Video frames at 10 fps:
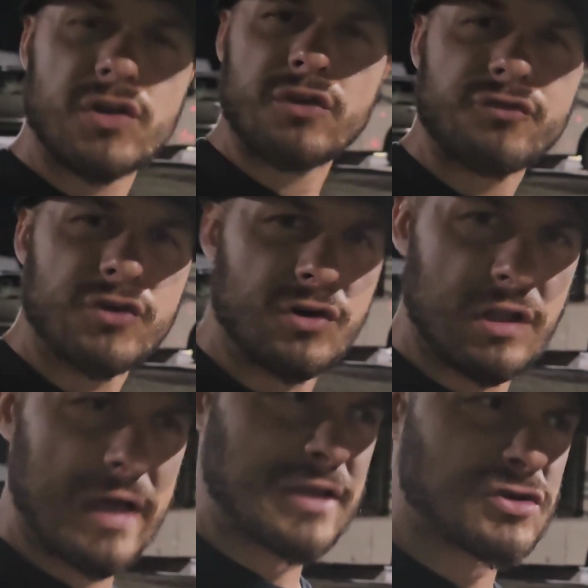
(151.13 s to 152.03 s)
you feel
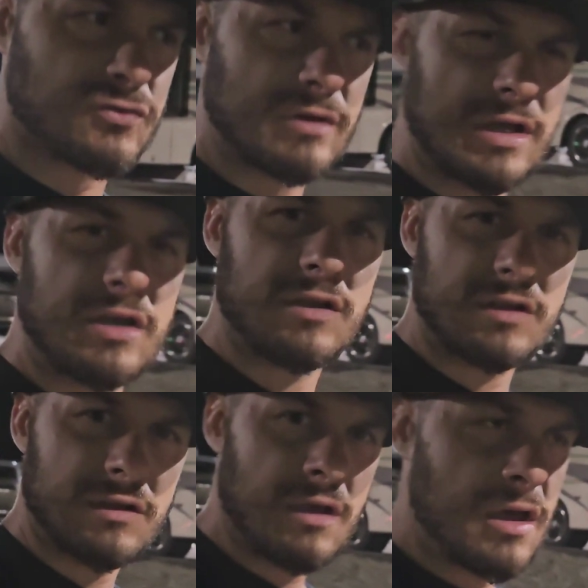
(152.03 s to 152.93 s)
like
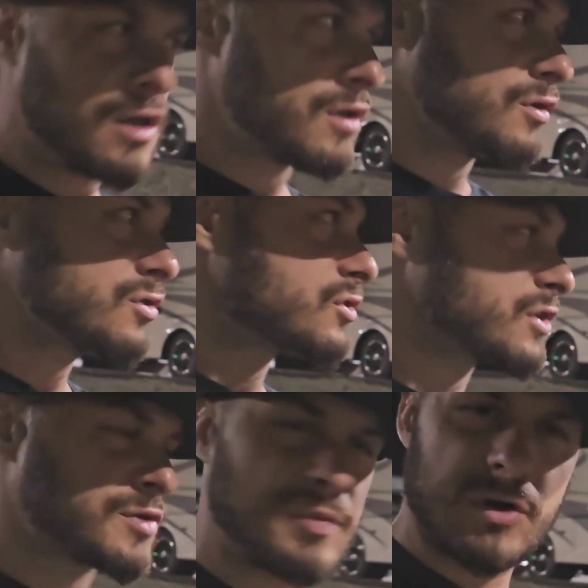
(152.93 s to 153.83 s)
use your
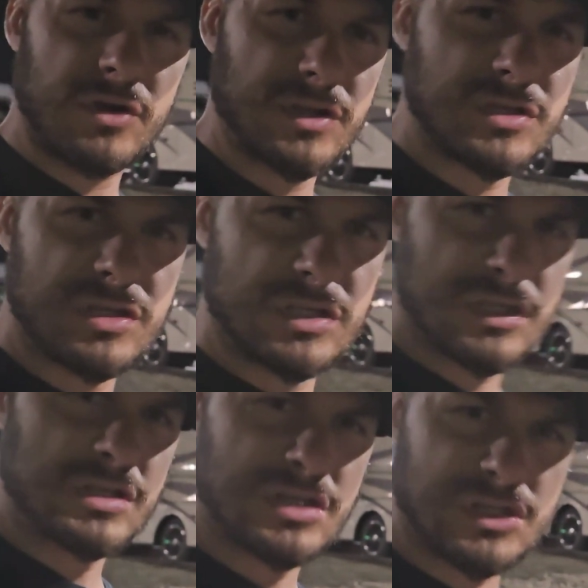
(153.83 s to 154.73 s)
experience
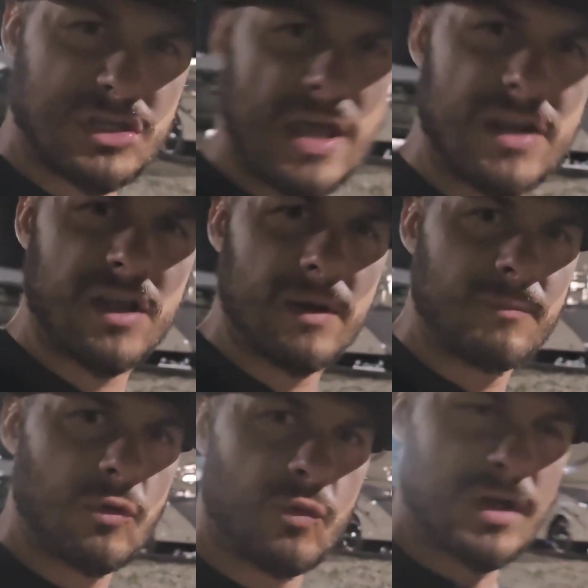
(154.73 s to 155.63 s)
to set it up.
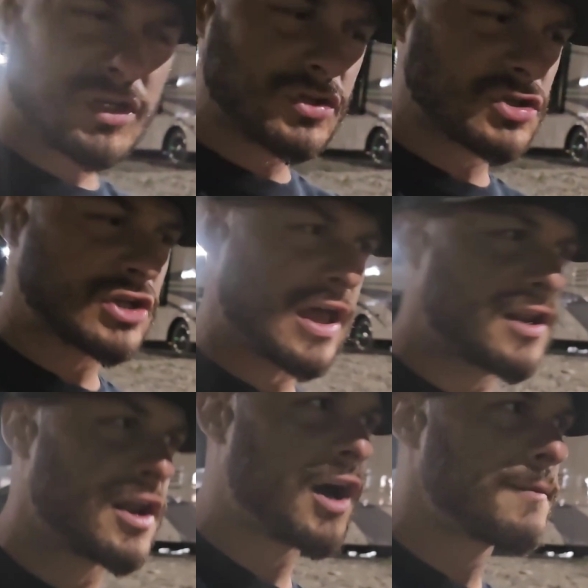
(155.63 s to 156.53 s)
But once you set
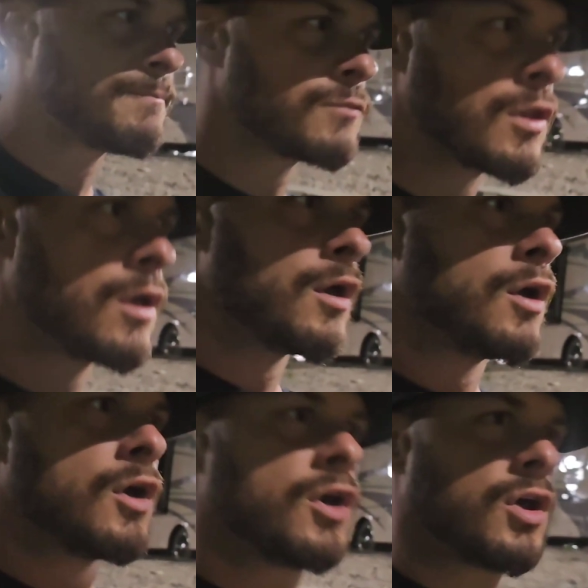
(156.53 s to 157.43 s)
it up,
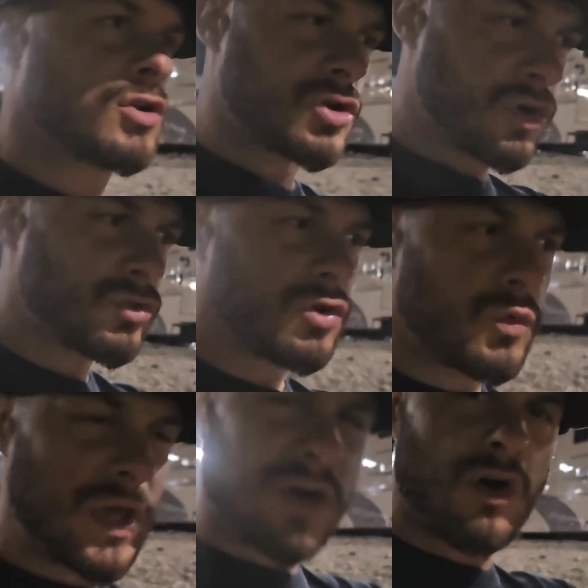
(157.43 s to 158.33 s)
turn the
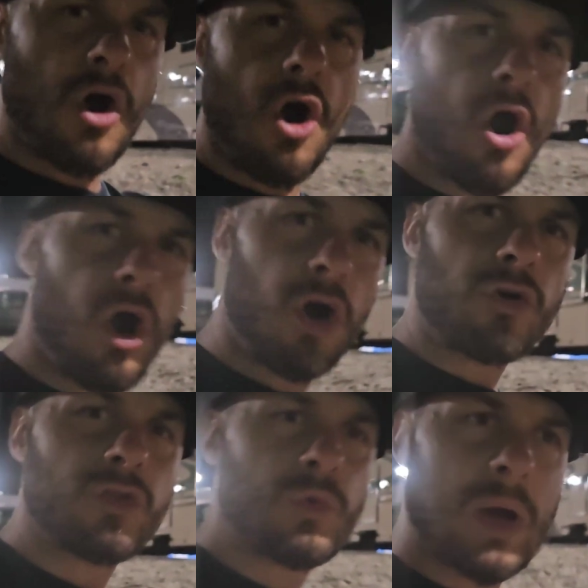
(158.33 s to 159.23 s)
wheel all
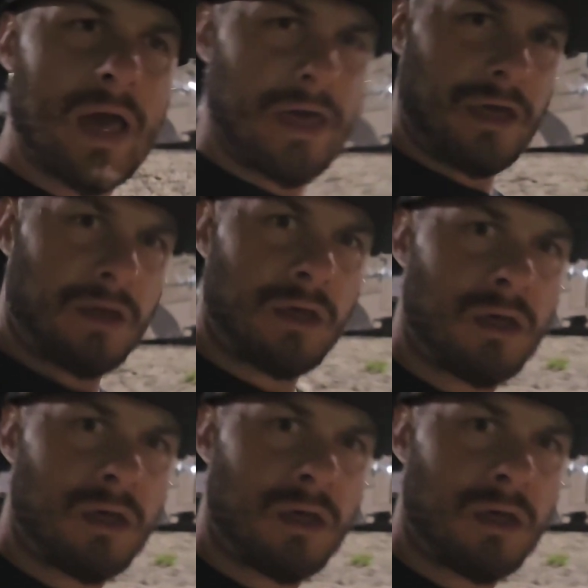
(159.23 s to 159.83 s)
the way,